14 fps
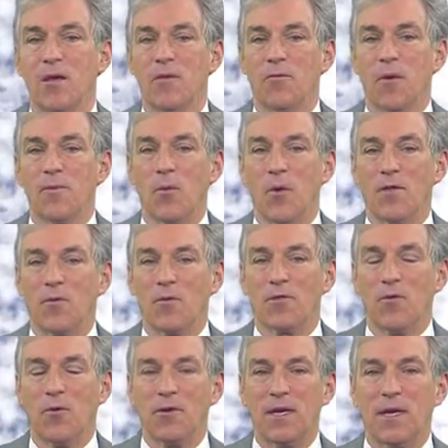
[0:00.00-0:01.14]
From your weather
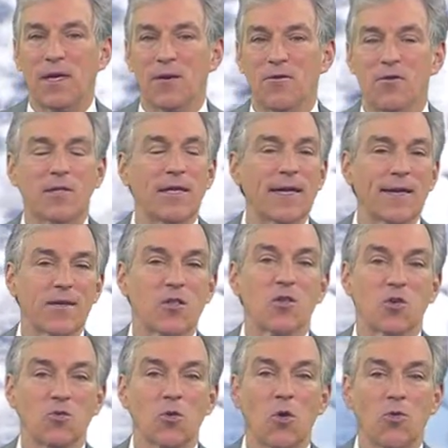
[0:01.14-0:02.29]
authority, here's the
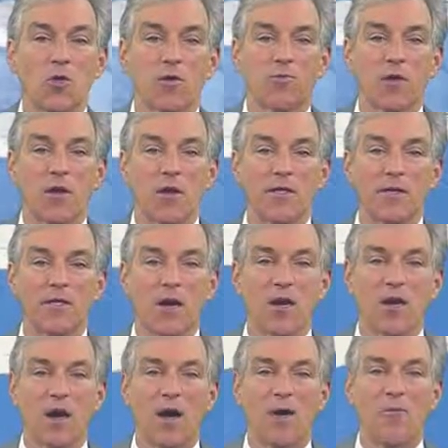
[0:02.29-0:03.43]
exclusive
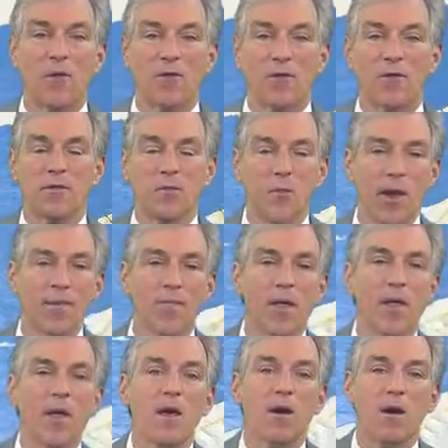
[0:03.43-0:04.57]
YourErie.com weather on the web.
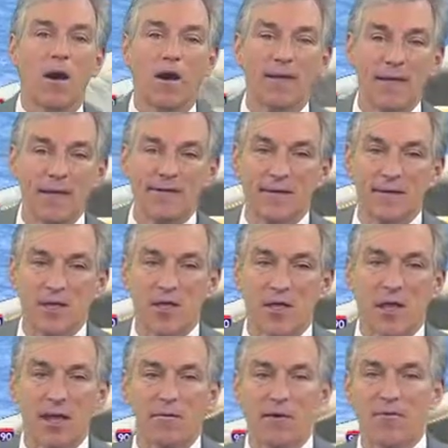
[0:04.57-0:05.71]
On the inland
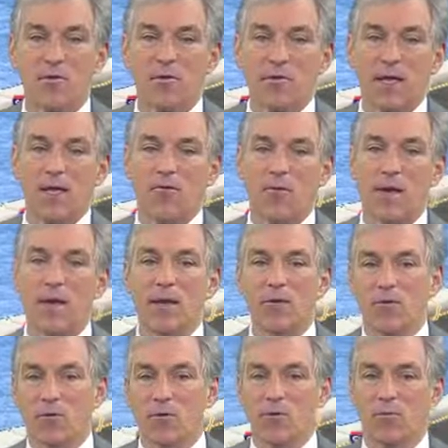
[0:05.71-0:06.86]
side, we'll have some light rain
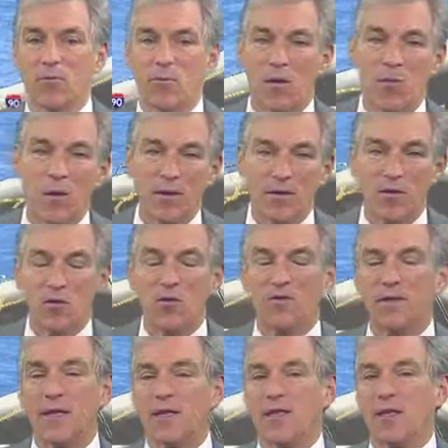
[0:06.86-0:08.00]
or some wet
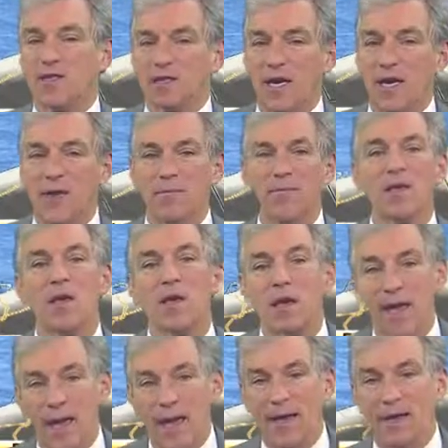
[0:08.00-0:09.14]
snowflakes at times,
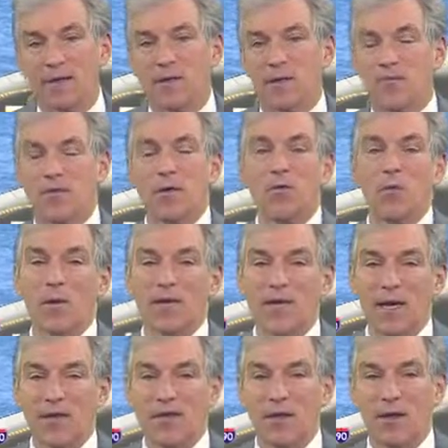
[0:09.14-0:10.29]
and pretty windy
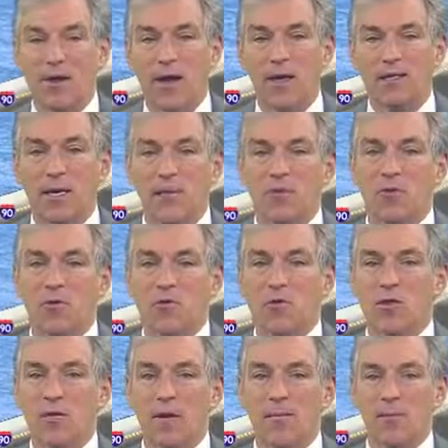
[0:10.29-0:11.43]
out there. High temperatures in
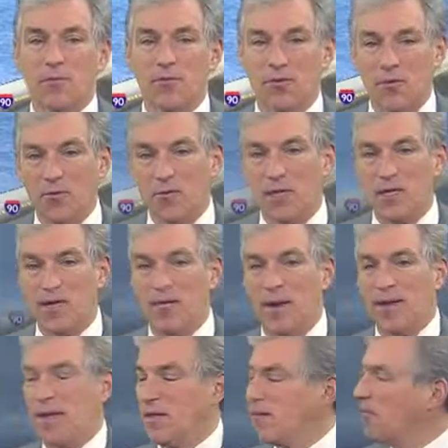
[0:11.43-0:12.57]
the upper 30s, might
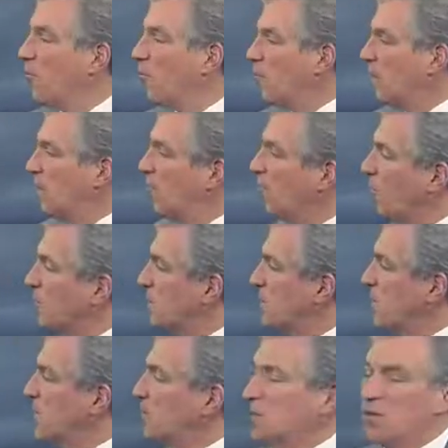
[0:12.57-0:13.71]
hit 40 for
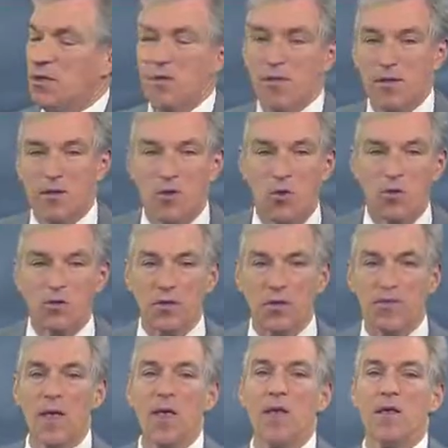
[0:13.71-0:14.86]
tonight, turning much colder.
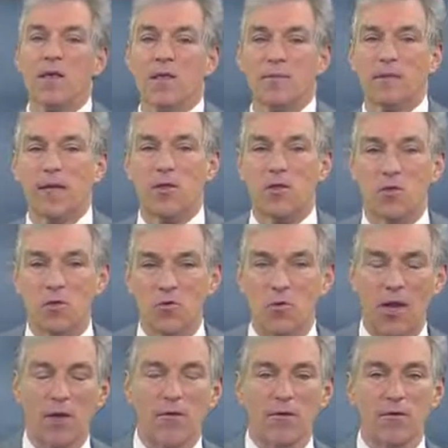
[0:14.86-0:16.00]
Some light snow
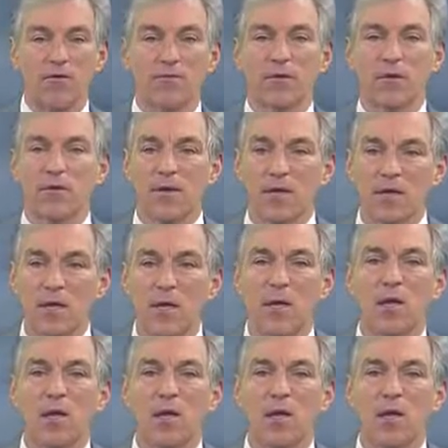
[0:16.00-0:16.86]
showers and flurries.